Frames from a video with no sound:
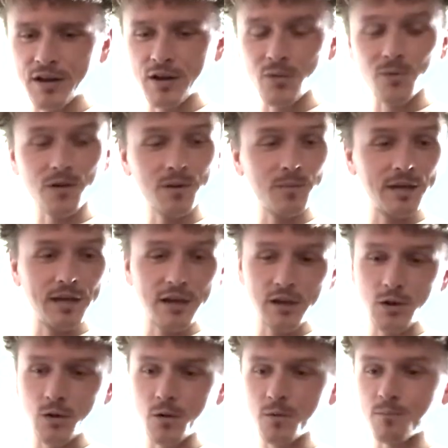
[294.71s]
We're gonna be
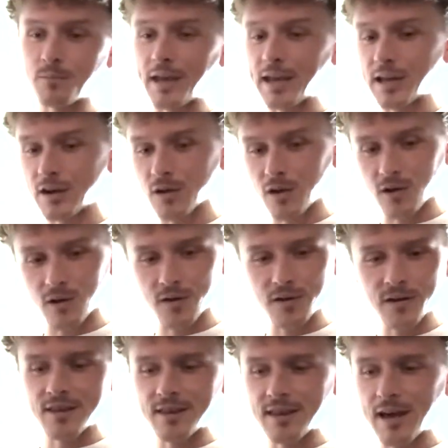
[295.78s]
here making art.
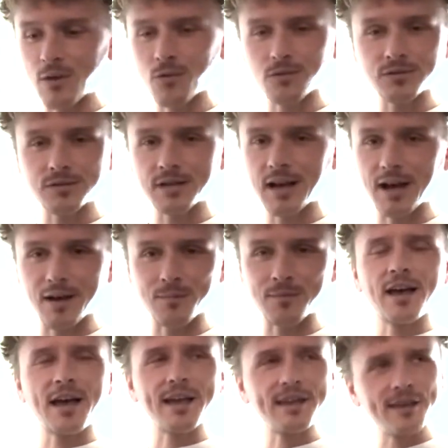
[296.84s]
That won't stop.
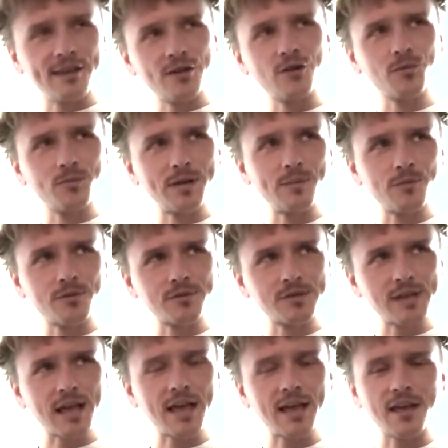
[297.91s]
I hear people
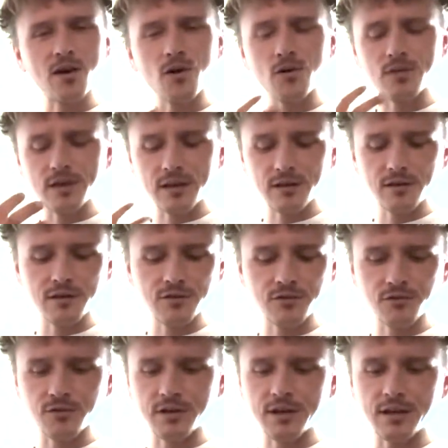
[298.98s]
say, oh, the
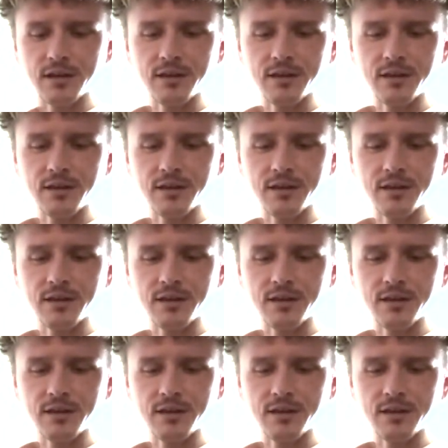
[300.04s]
industry